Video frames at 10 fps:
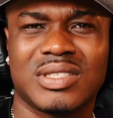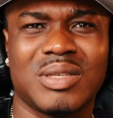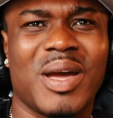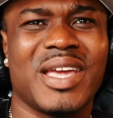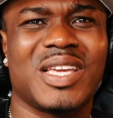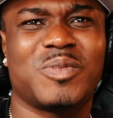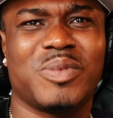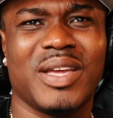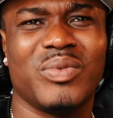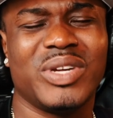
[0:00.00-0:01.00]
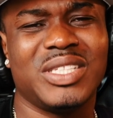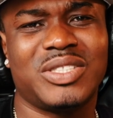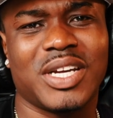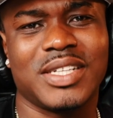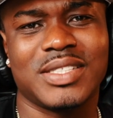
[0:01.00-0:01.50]
Somebody explain what
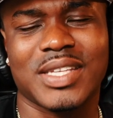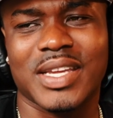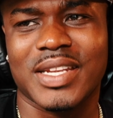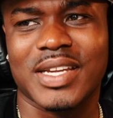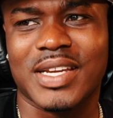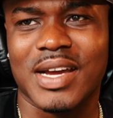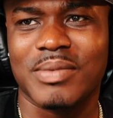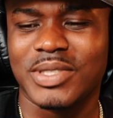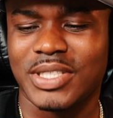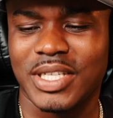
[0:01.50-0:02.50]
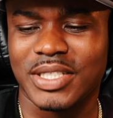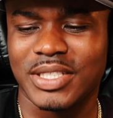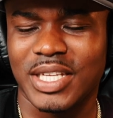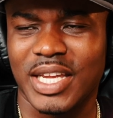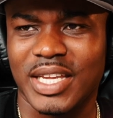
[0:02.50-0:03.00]
he trying to say in the comment
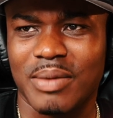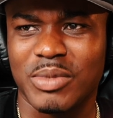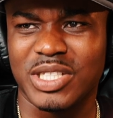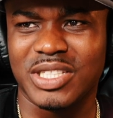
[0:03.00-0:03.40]
section. Like, I'ma